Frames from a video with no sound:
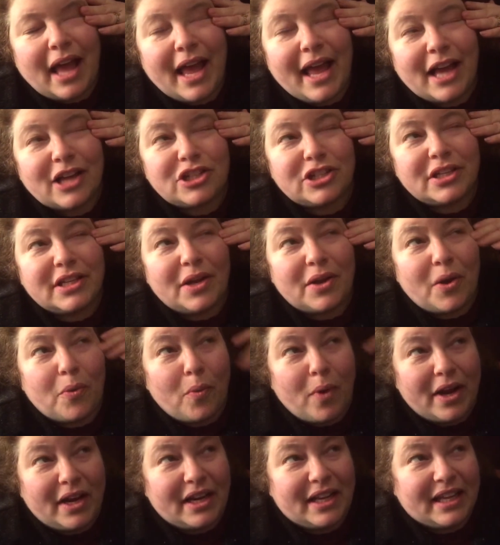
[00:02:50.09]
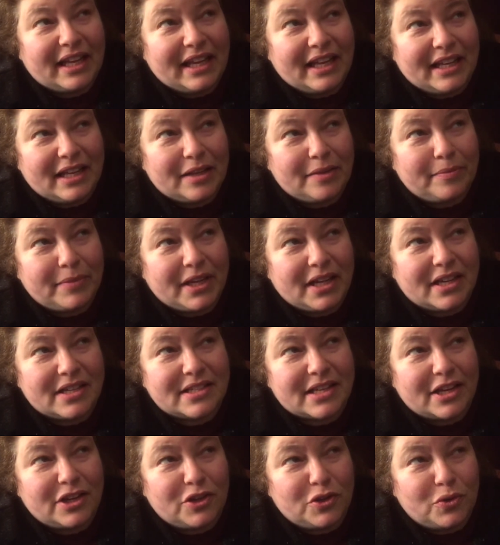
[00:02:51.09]
I actually wanted to eat it because
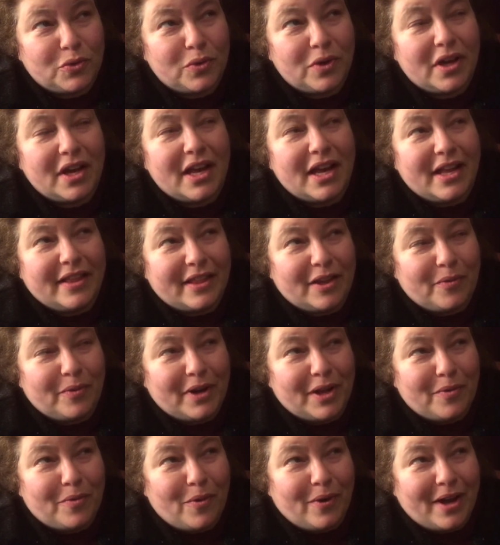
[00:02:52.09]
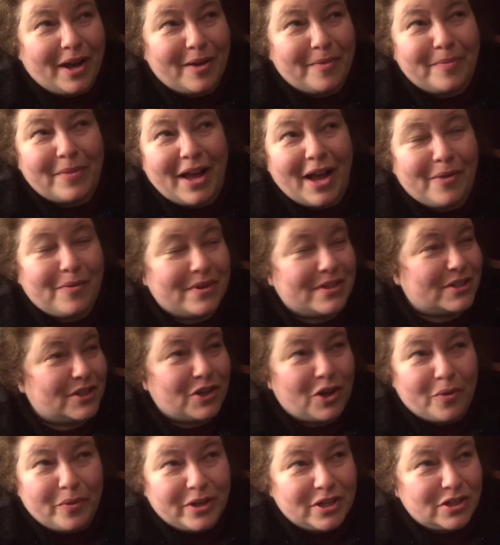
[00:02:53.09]
I knew that when I woke up, I
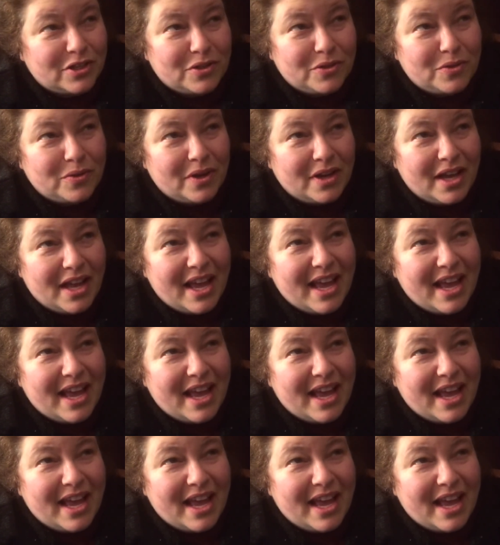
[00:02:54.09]
wasn't going to.